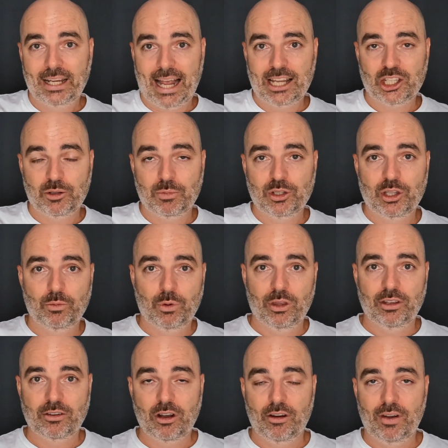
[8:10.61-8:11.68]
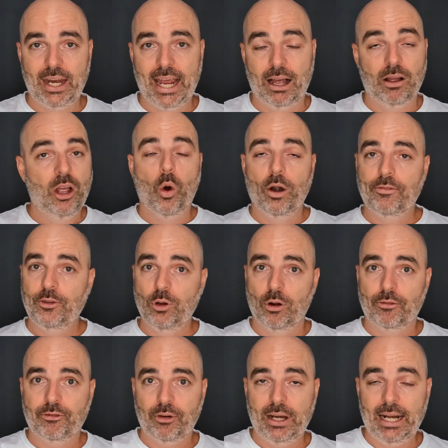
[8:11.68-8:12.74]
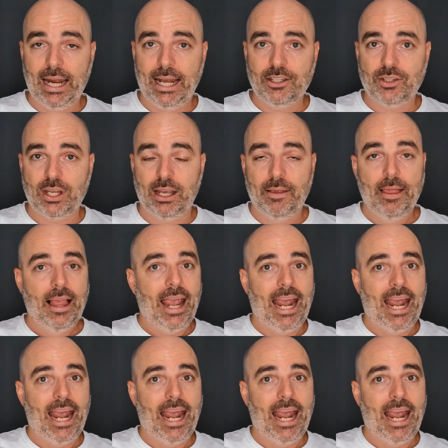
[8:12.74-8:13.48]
customers than what they've got now. Or if you're a freelancer